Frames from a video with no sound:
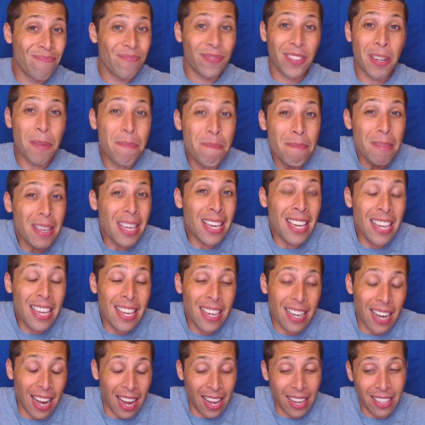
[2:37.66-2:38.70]
To
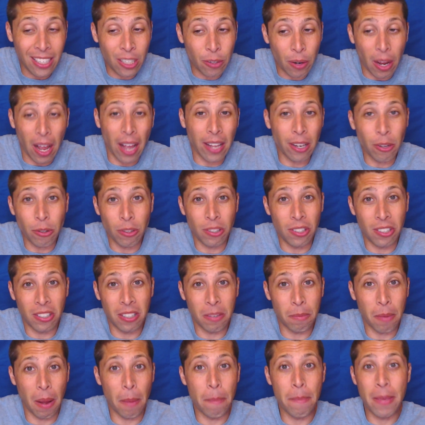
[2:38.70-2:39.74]
me, you know, I know this is
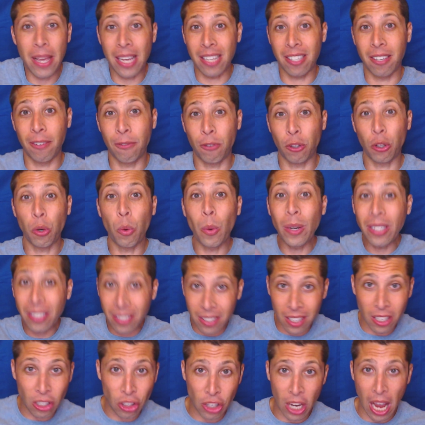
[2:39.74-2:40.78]
in my mix of
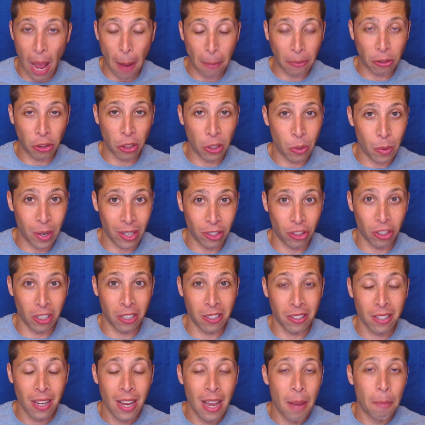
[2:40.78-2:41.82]
twisted geometry
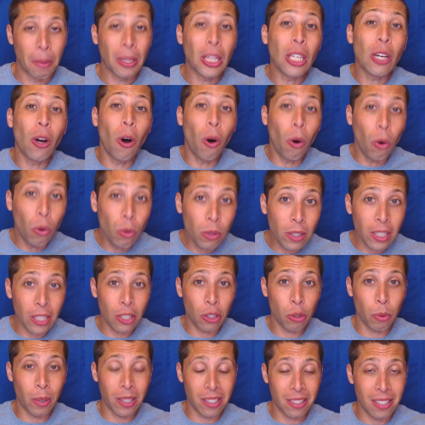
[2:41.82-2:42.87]
questions, but the only
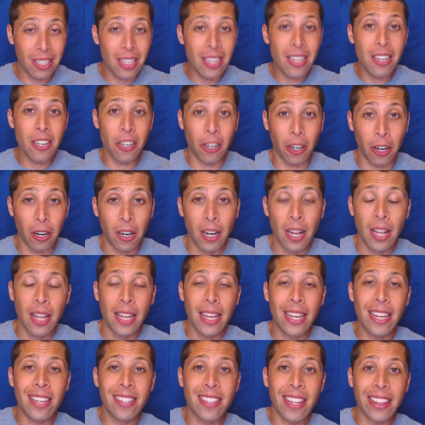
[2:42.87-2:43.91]
twist here
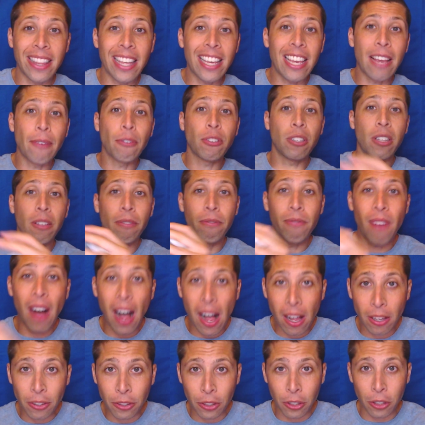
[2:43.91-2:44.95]
is that they give us the
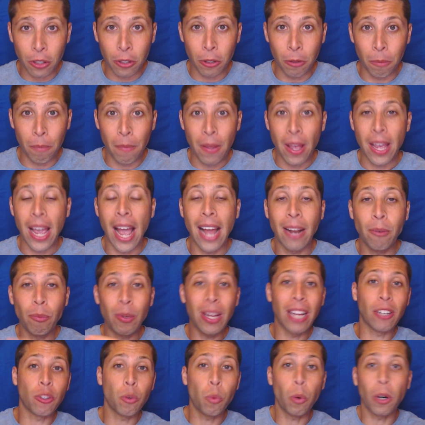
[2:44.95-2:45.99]
volume and we
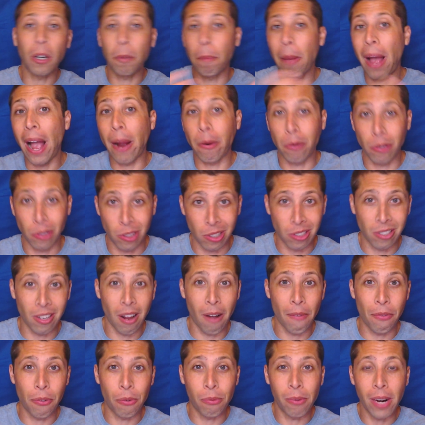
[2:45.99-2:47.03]
have to work backwards to
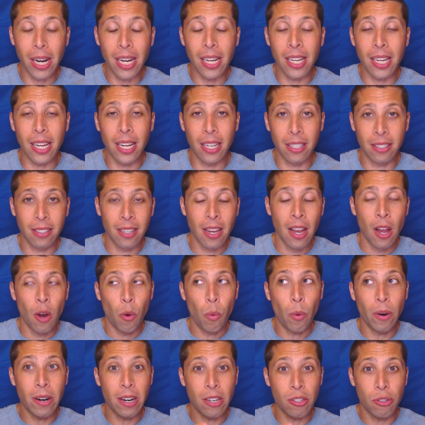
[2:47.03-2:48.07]
solve the radius.
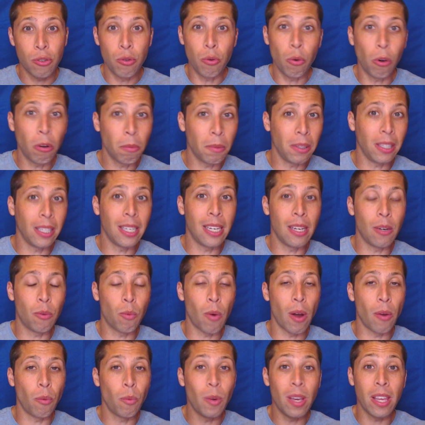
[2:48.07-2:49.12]
Whereas normally
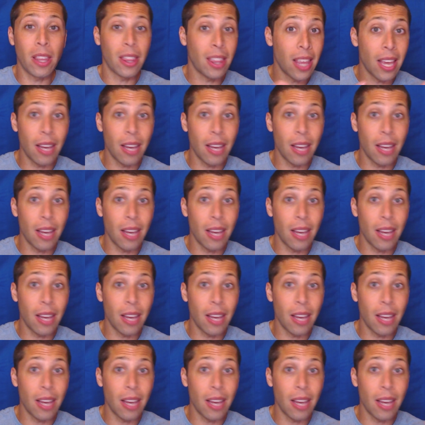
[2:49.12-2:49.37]
when we